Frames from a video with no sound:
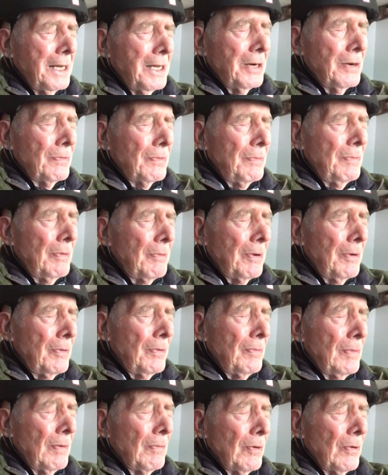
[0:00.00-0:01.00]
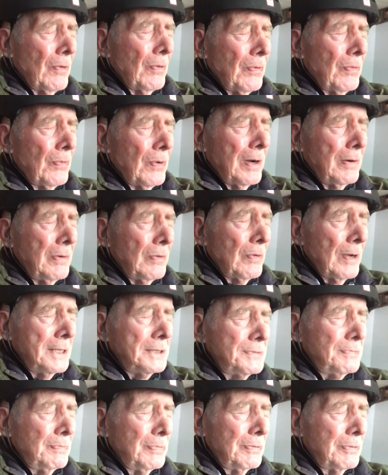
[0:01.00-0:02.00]
I don't remember. I remember when the
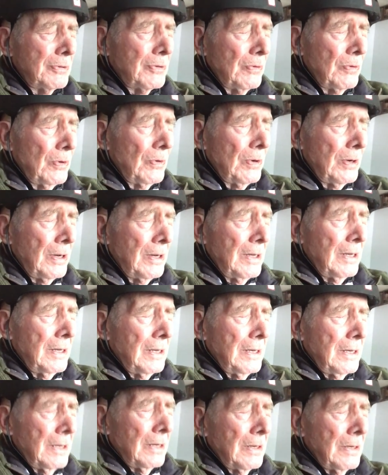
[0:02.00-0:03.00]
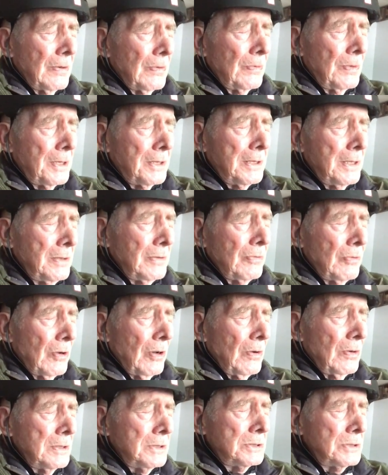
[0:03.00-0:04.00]
rice grew and when it didn't
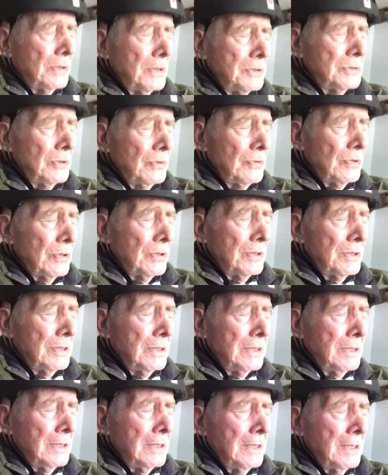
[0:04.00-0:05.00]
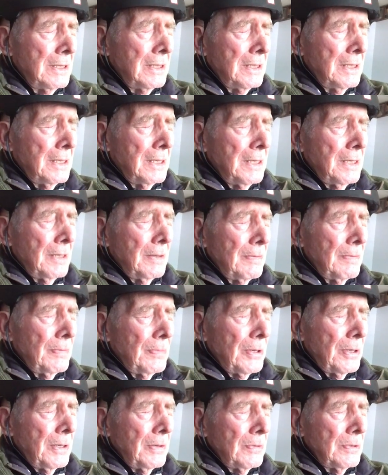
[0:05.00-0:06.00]
grow, and so on and so forth.
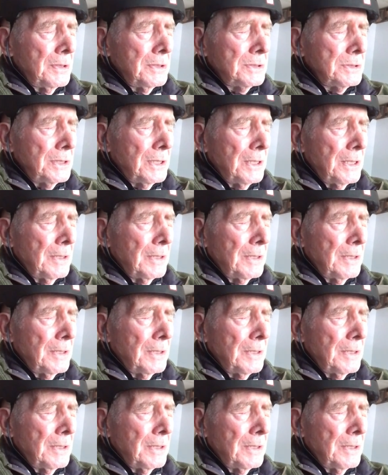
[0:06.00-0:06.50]
But it was